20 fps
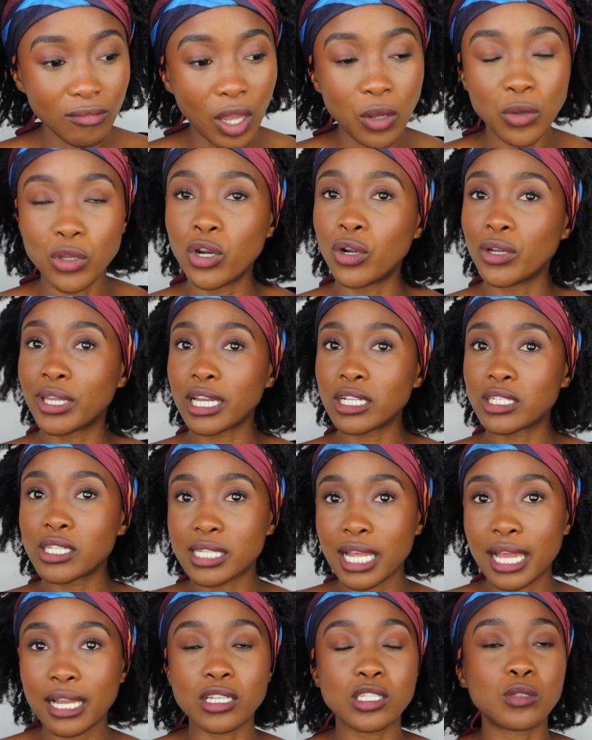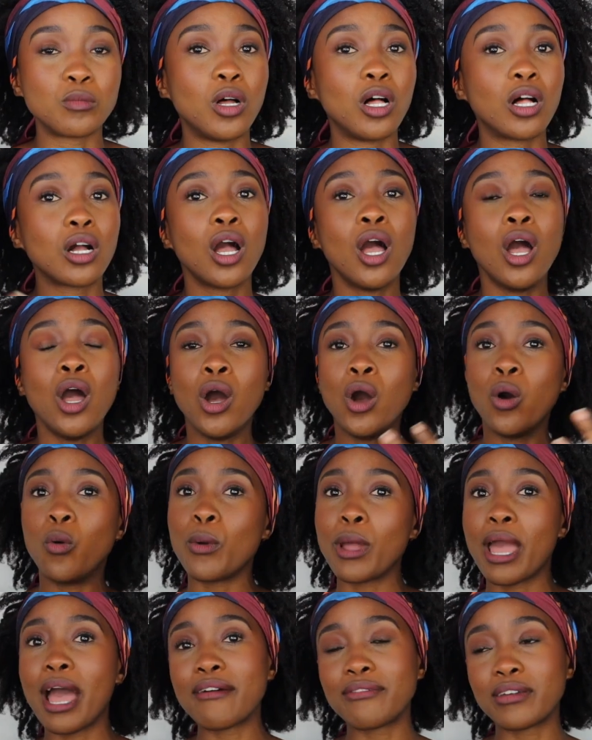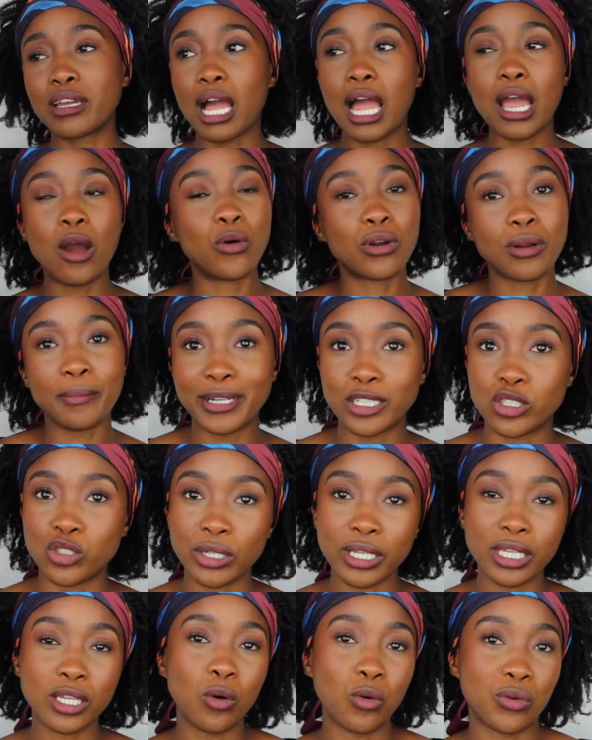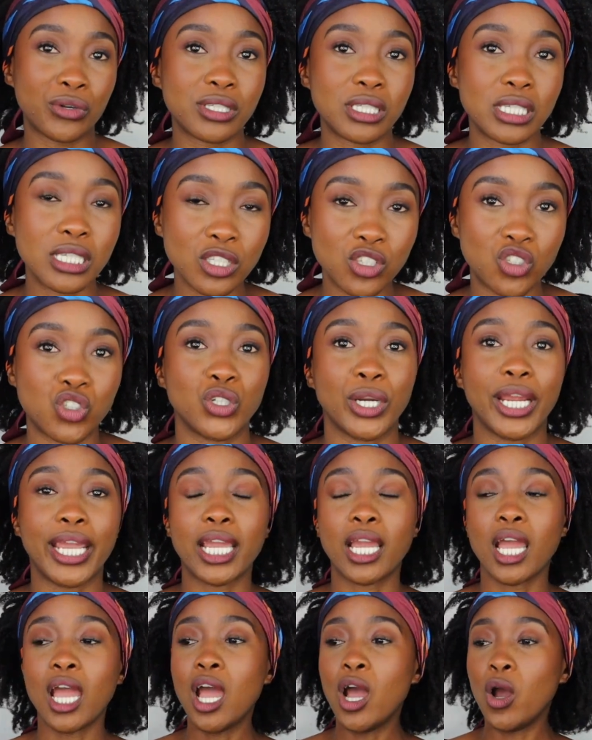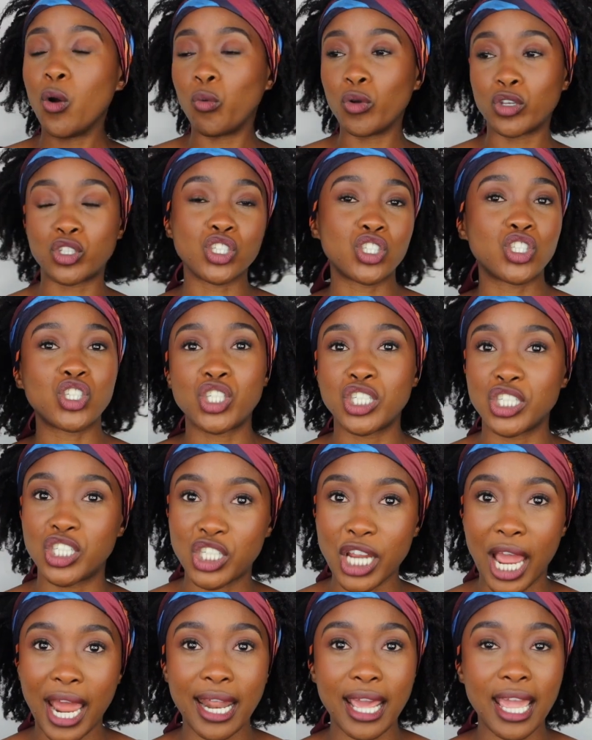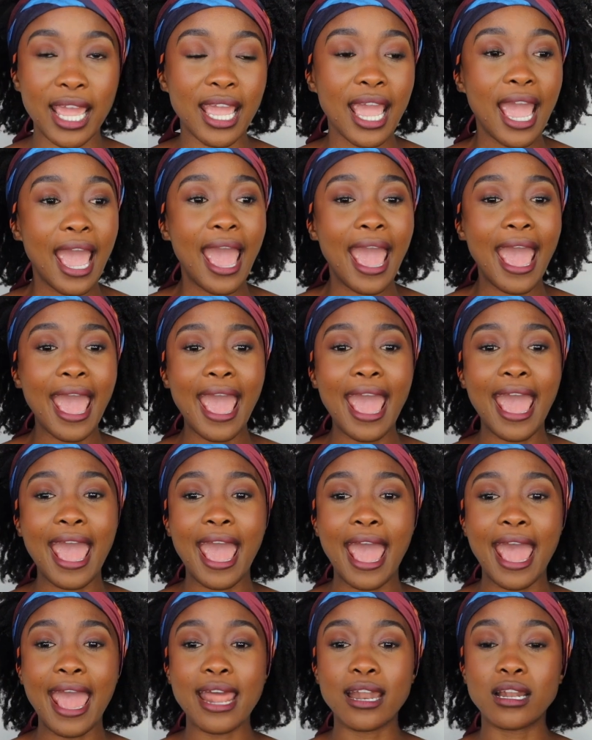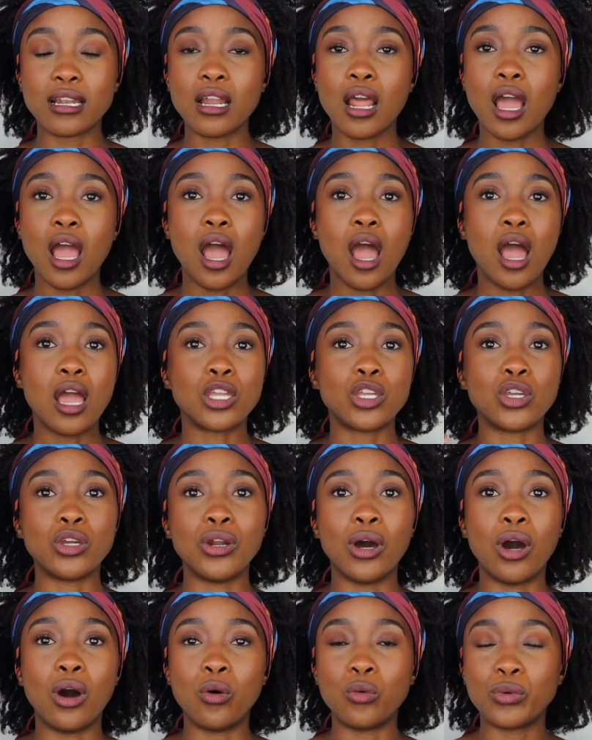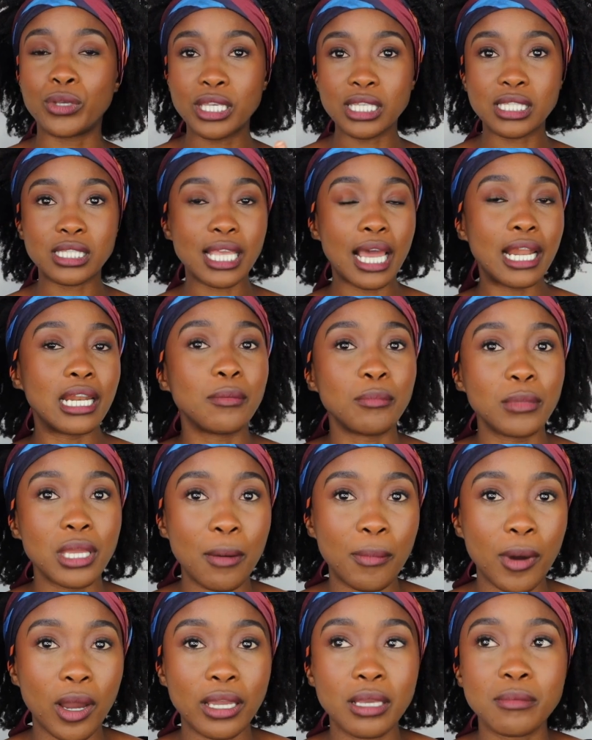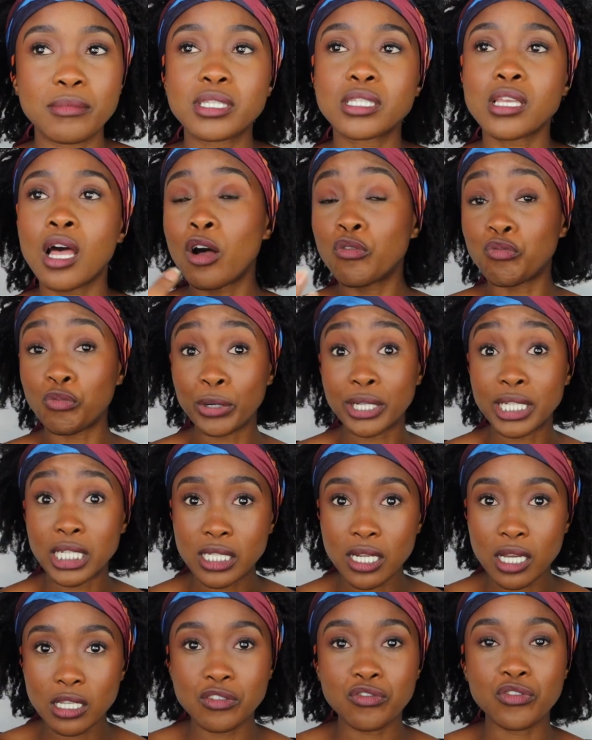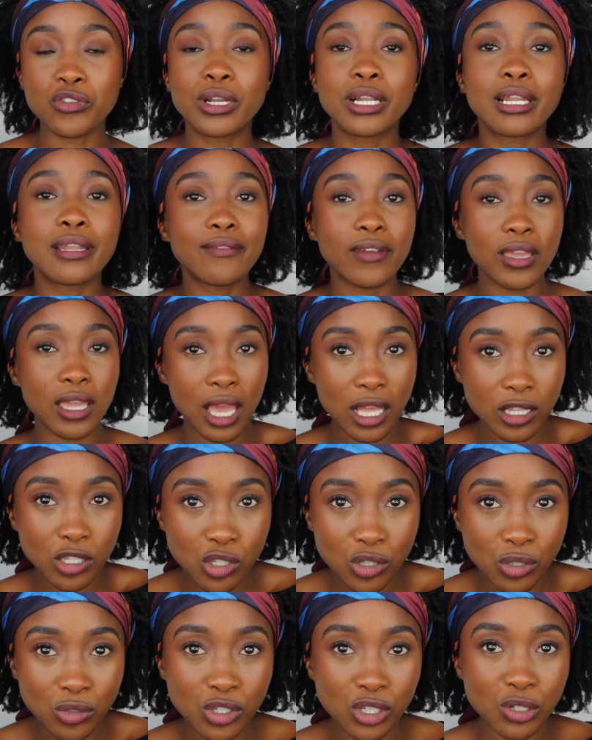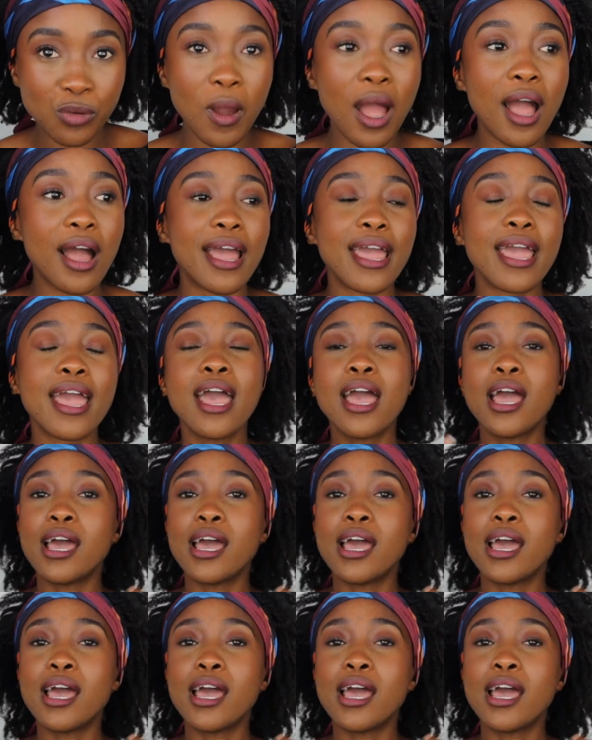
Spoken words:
you know, get to Tiger's Milk. I order my drink, he orders his drink, we just chit-chatting, and you know, he's telling me about himself, what he does for a living, and so do I.